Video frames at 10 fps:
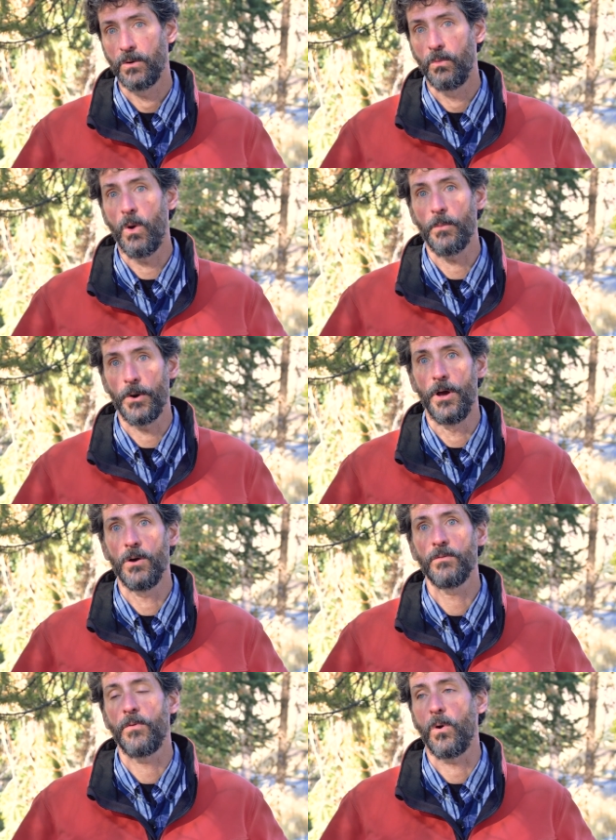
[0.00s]
What we're
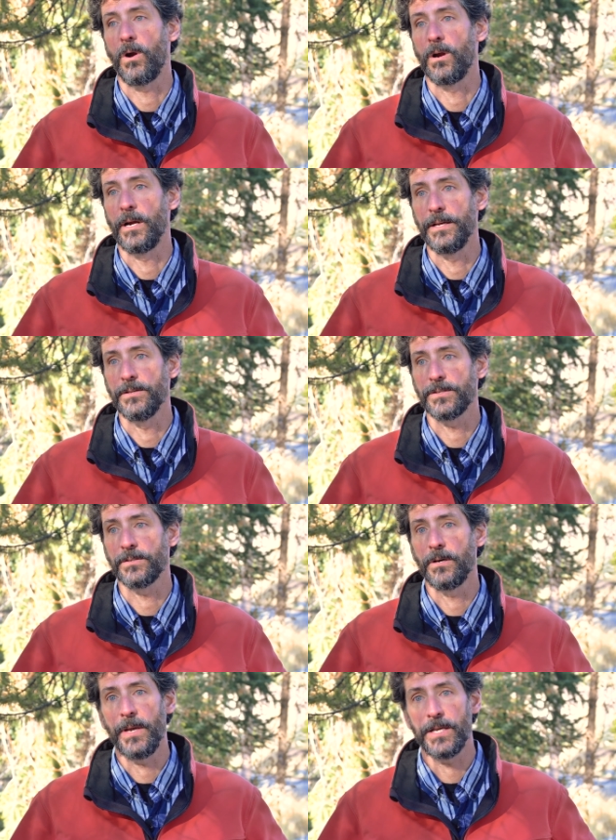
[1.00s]
known for is
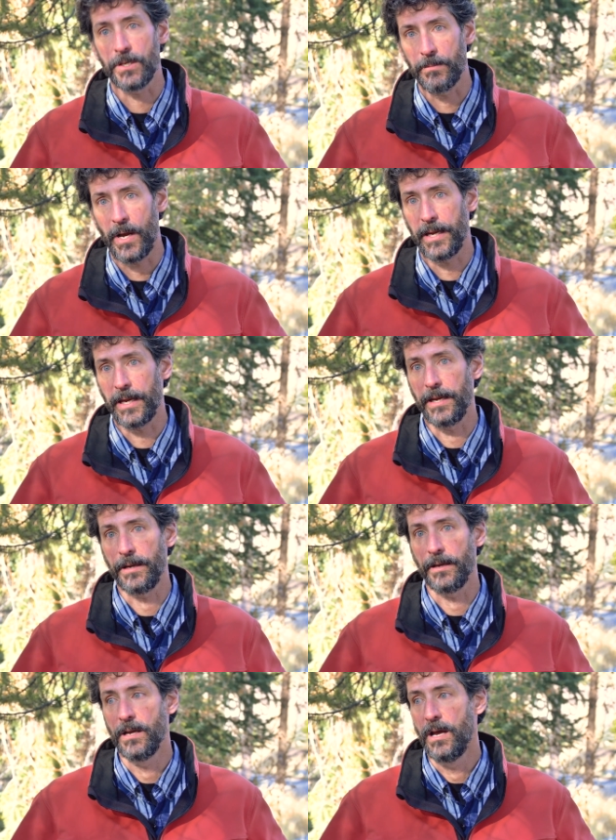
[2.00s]
amazing biking,